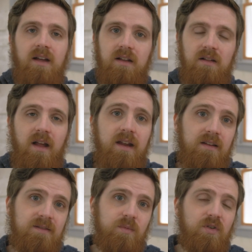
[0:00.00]
Like,
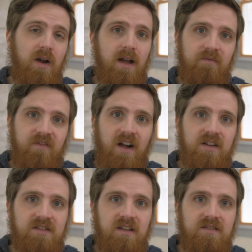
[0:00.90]
subscribe, follow us
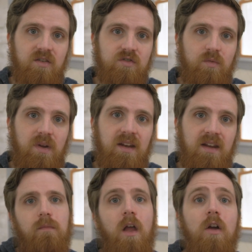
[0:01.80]
on social media.
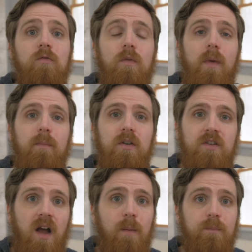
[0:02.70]
Remember to
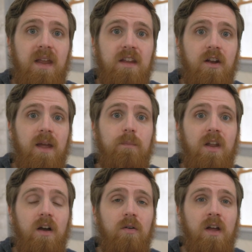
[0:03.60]
update your
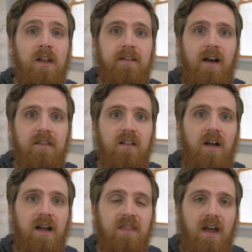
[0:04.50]
Hypno to
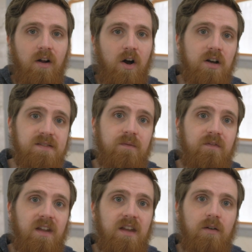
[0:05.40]
unlock that awesome
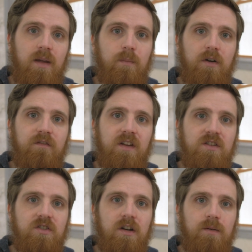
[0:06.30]
video input
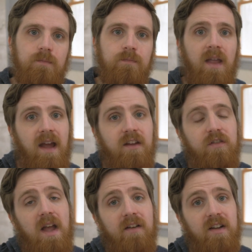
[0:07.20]
feature. And if you
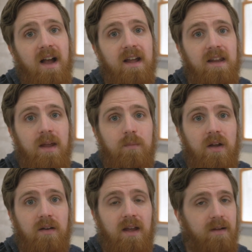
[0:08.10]
haven't gotten a Hypno
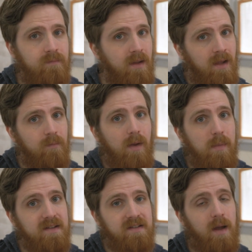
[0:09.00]
yet, maybe
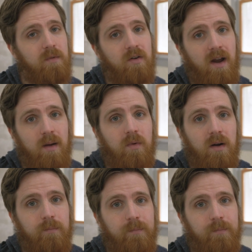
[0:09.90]
it's time to grab one.